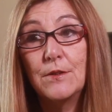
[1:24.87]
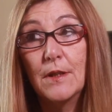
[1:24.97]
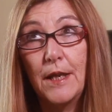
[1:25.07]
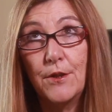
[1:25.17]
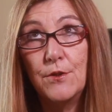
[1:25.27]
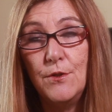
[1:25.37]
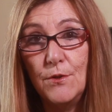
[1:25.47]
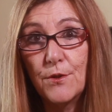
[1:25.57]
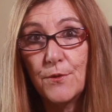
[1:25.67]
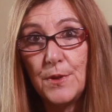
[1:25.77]
like 2
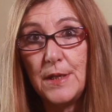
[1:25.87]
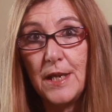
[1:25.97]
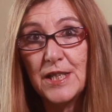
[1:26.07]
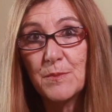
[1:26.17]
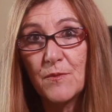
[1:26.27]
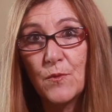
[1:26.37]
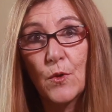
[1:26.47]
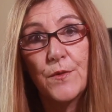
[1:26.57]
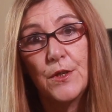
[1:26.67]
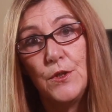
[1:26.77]
or 3 days
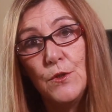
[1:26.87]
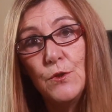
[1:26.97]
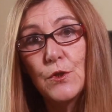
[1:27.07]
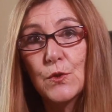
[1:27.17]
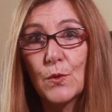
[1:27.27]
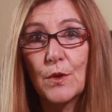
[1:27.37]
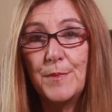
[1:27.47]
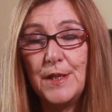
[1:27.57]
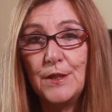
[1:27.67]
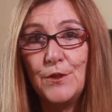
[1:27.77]
before the huge storm
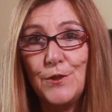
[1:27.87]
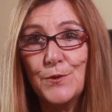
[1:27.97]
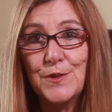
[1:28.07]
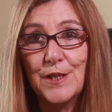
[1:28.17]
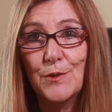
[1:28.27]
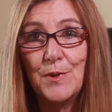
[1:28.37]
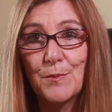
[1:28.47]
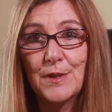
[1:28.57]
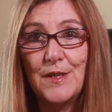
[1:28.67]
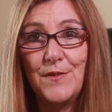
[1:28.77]
hit in Houston, and we
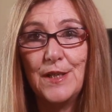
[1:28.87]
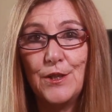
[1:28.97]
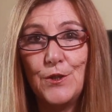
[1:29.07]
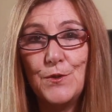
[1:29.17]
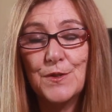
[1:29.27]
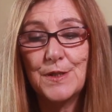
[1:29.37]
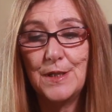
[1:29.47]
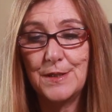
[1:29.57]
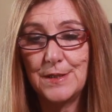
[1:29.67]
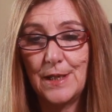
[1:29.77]
were living in Houston
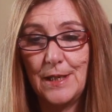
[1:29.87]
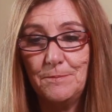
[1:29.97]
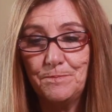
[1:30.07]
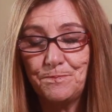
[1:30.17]
at the time.